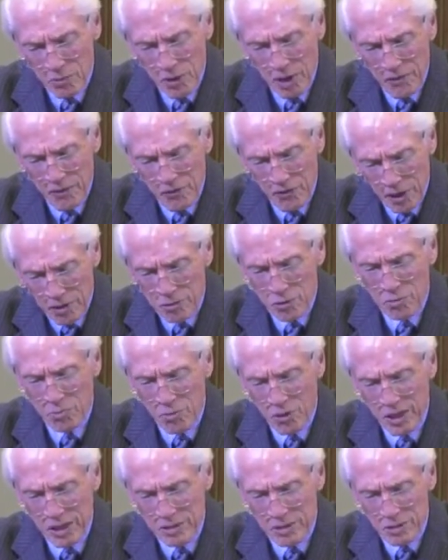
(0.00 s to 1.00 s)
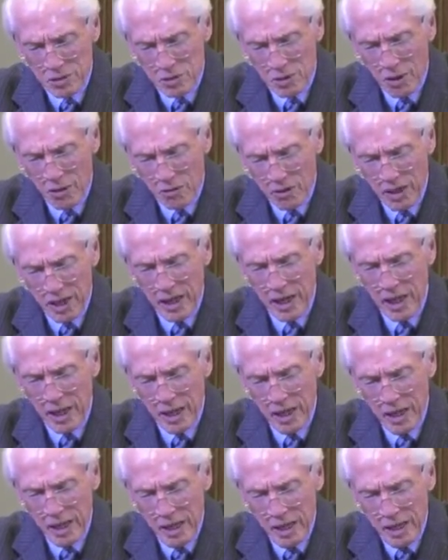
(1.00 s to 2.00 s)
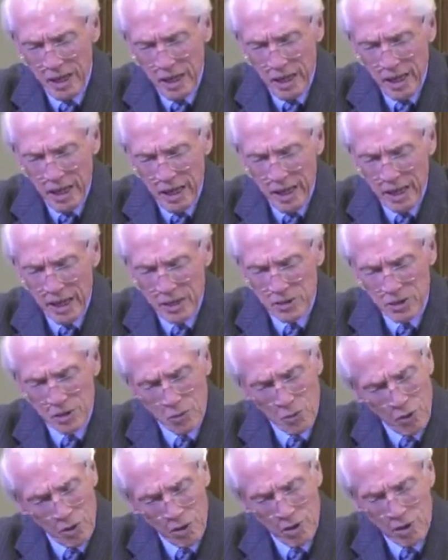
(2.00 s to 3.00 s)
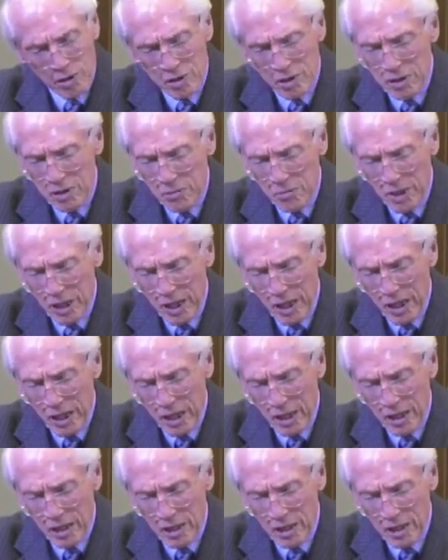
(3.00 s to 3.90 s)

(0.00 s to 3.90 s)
We have felt your presence already. And let your word be